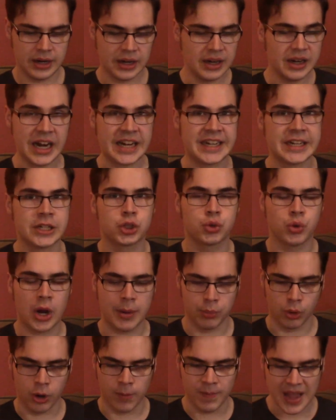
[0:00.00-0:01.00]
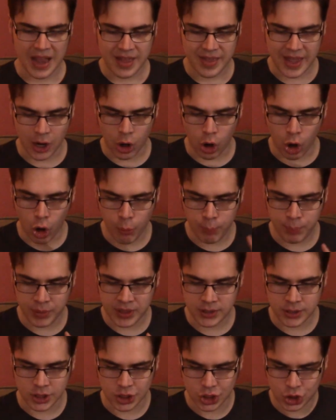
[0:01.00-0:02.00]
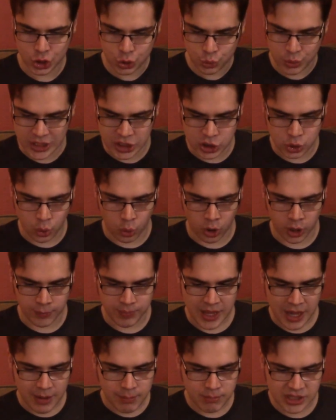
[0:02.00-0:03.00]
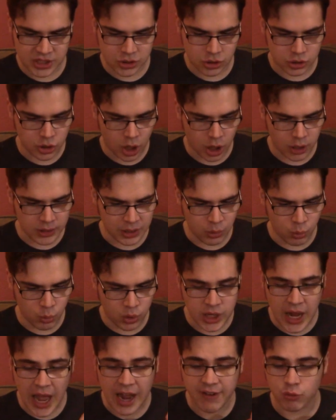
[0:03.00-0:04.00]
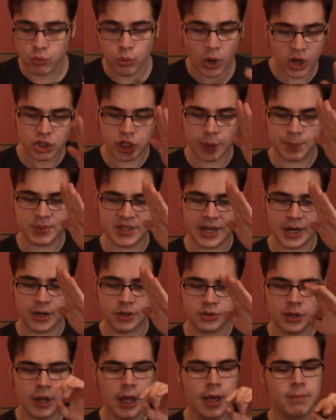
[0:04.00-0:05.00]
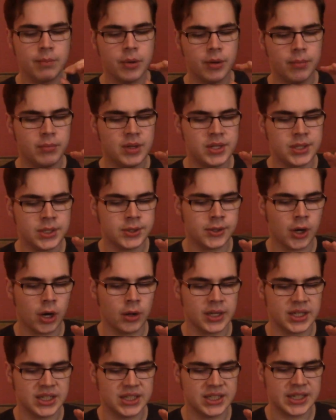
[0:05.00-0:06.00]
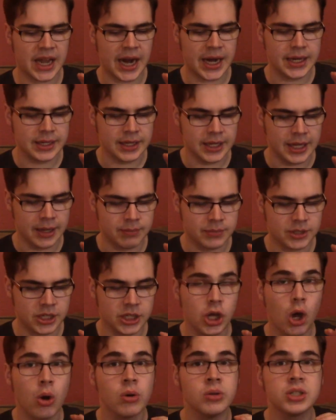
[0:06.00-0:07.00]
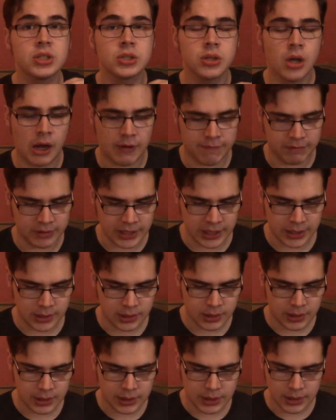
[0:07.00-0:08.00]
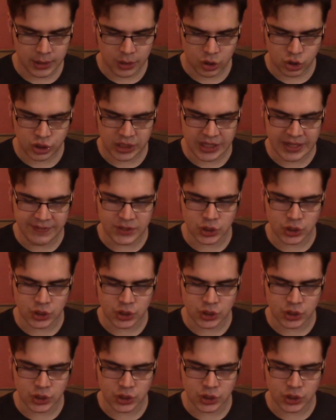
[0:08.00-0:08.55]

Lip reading: In a tremble, they opened the street door. Mr. Darling would have rushed upstairs, but Mrs. Darling signed to him to go softly. She even